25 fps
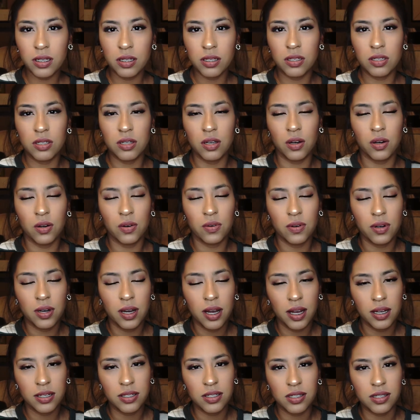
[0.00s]
so
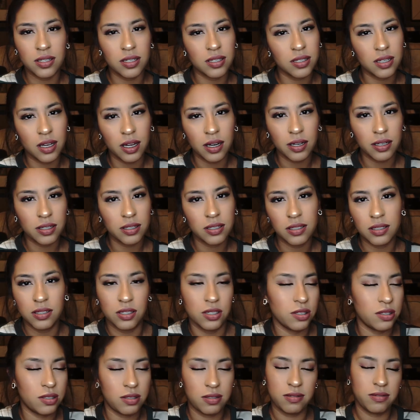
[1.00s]
I just decided to
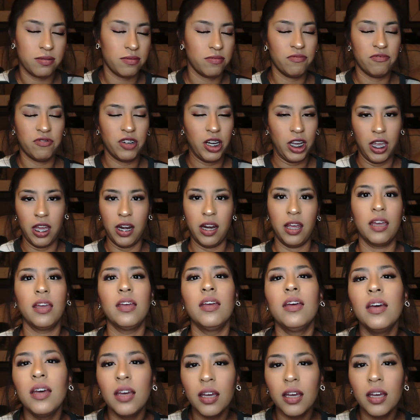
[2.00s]
just forget it.